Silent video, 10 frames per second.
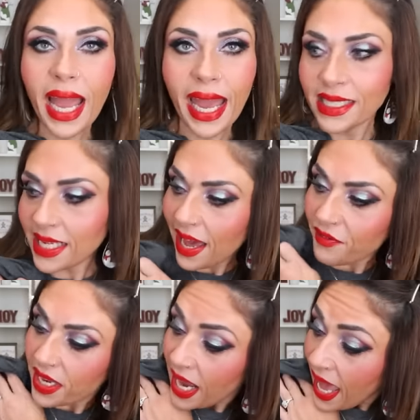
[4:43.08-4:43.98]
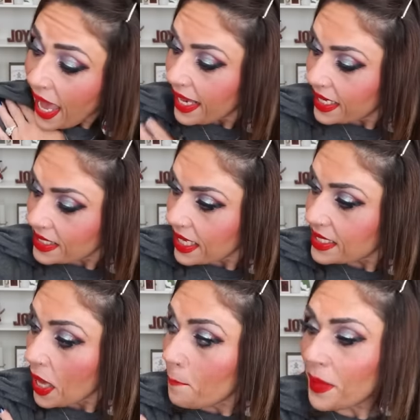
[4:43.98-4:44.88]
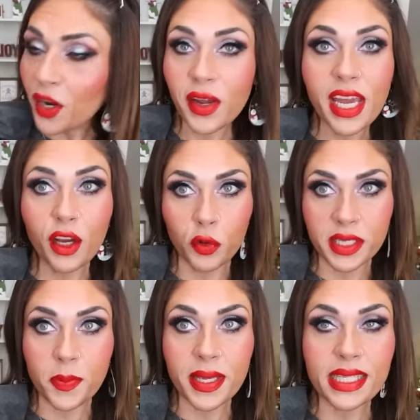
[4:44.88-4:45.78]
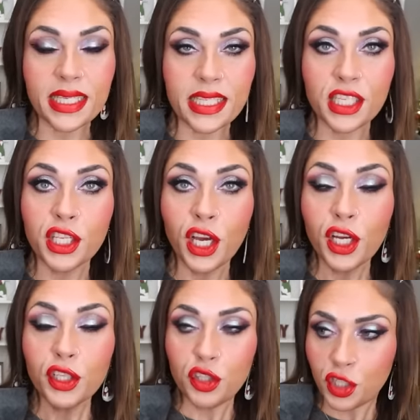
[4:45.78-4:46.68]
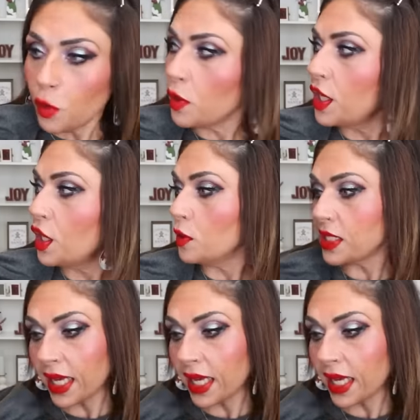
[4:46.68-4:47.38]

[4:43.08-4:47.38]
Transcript: I had to have it. And it says "Merry Christmas." This is so cute.